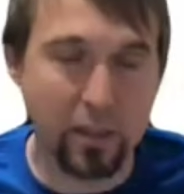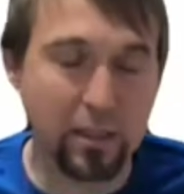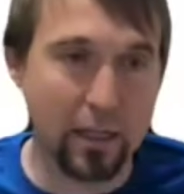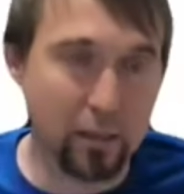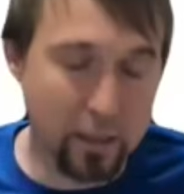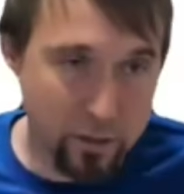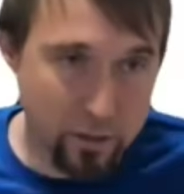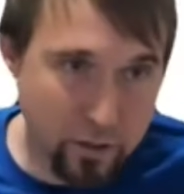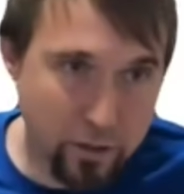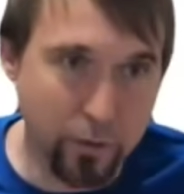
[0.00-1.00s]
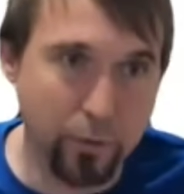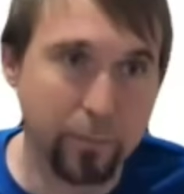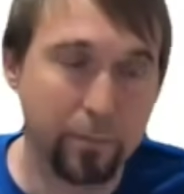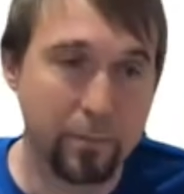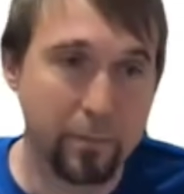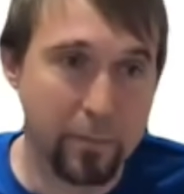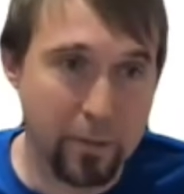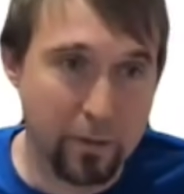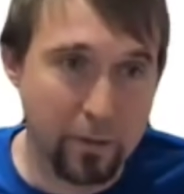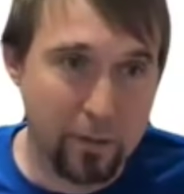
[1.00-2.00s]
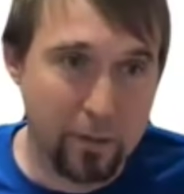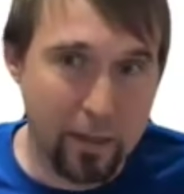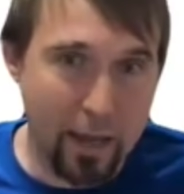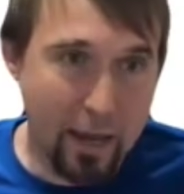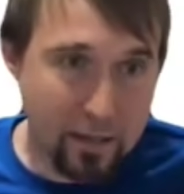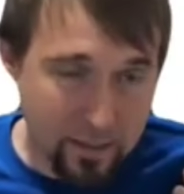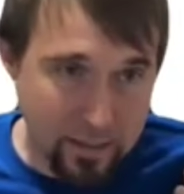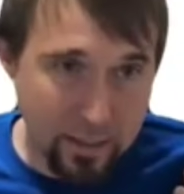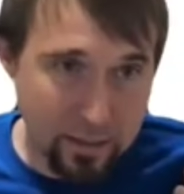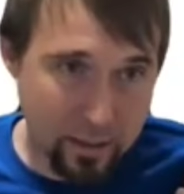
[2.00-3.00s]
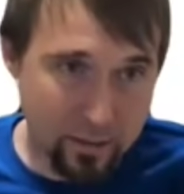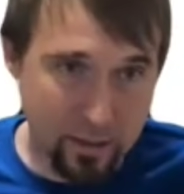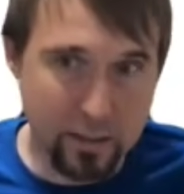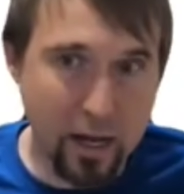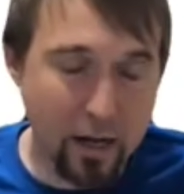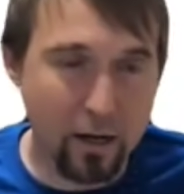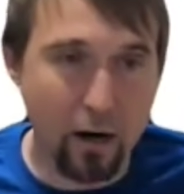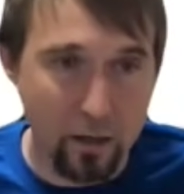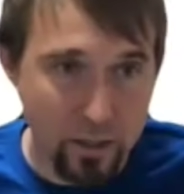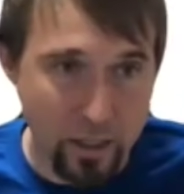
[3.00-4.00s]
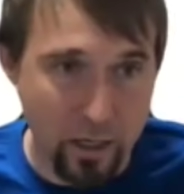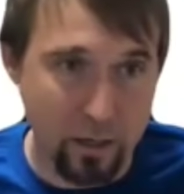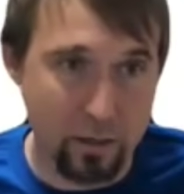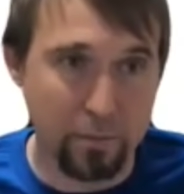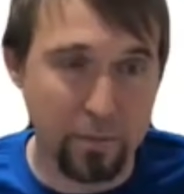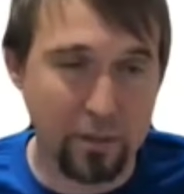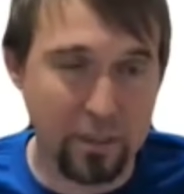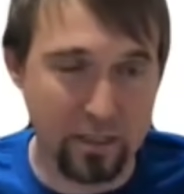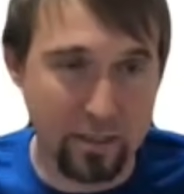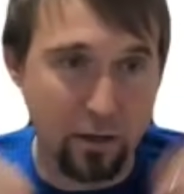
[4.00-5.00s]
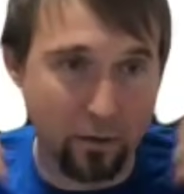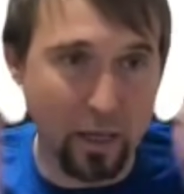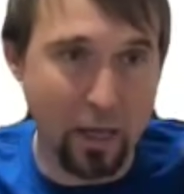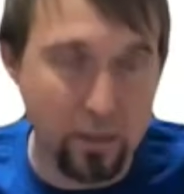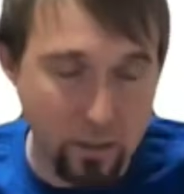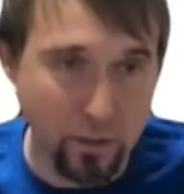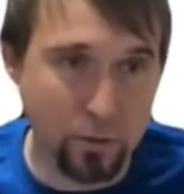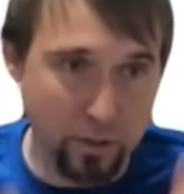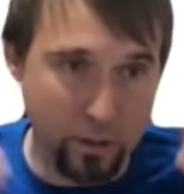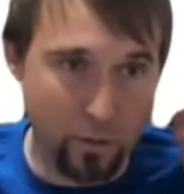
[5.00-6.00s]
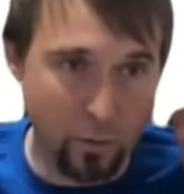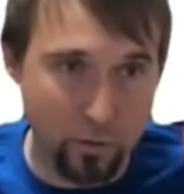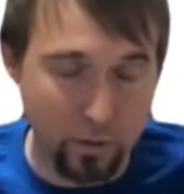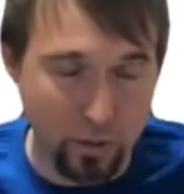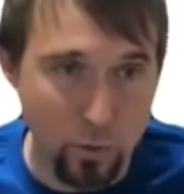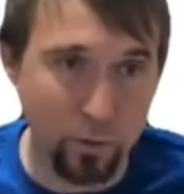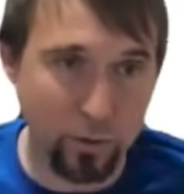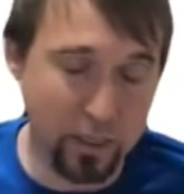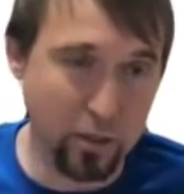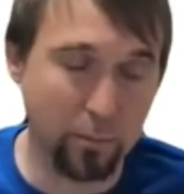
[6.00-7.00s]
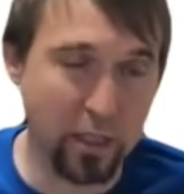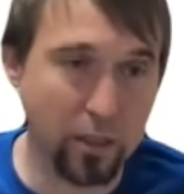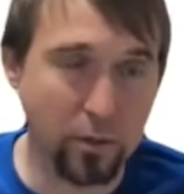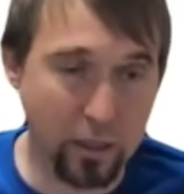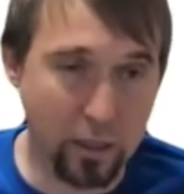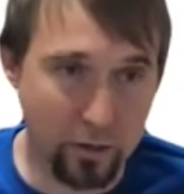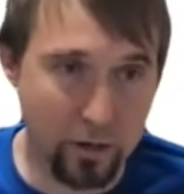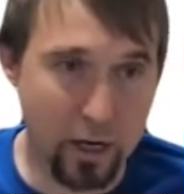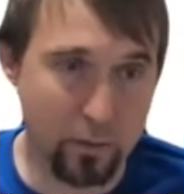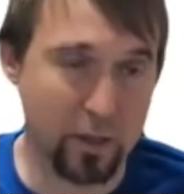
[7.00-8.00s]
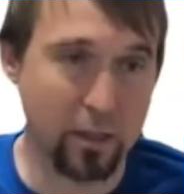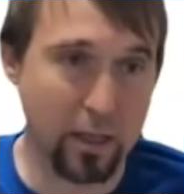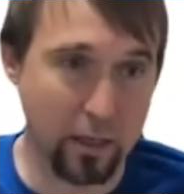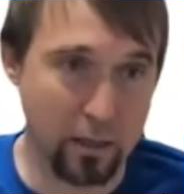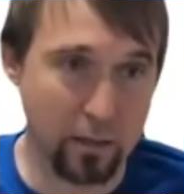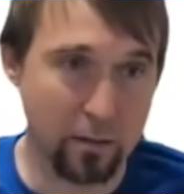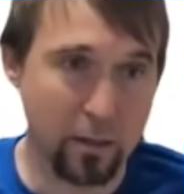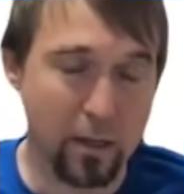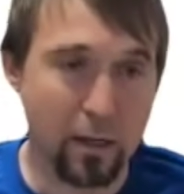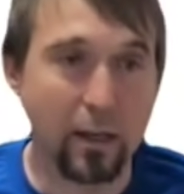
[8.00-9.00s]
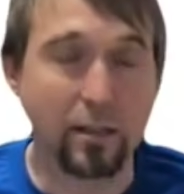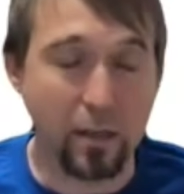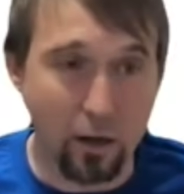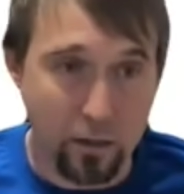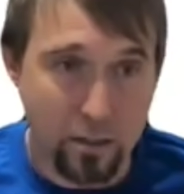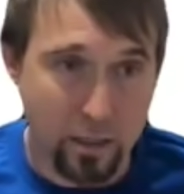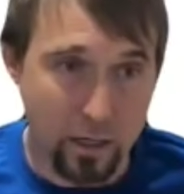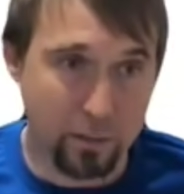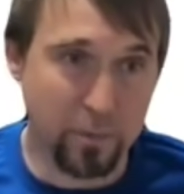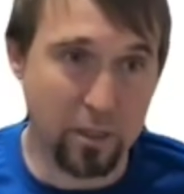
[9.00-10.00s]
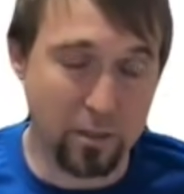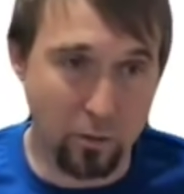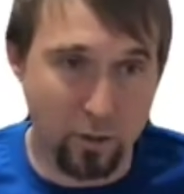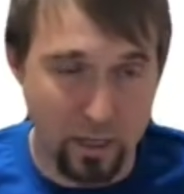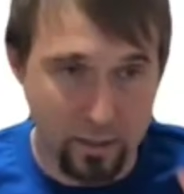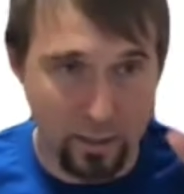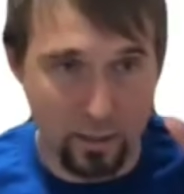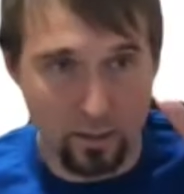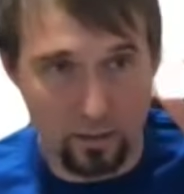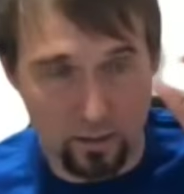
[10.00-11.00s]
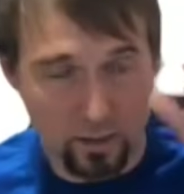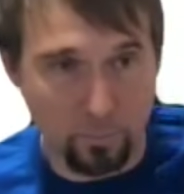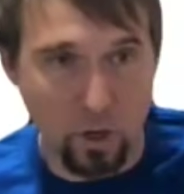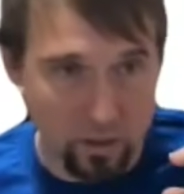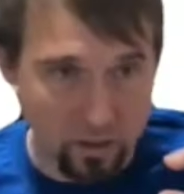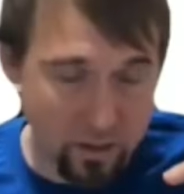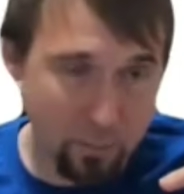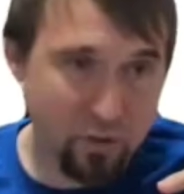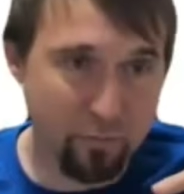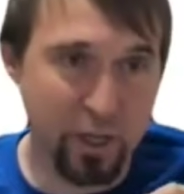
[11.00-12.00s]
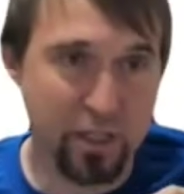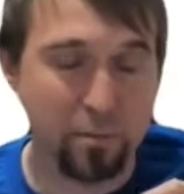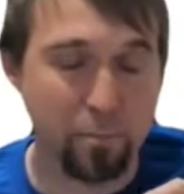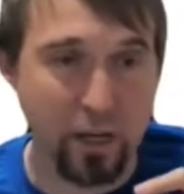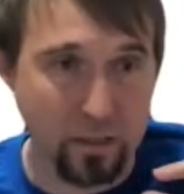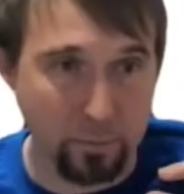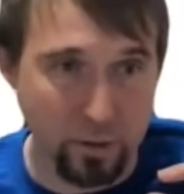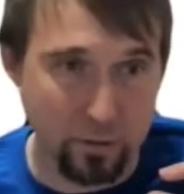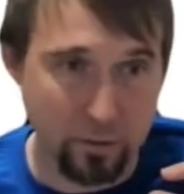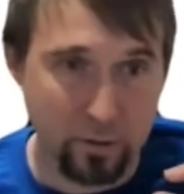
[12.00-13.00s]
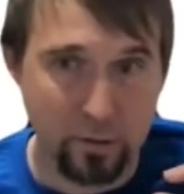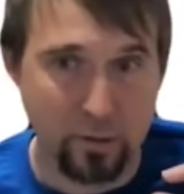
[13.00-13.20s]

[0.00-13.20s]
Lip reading: what the data layer should do. As a data layer, it's not our job to tell the end user the tool they should be using to interact with the data. It's our job to store that data in the smallest number of bytes possible,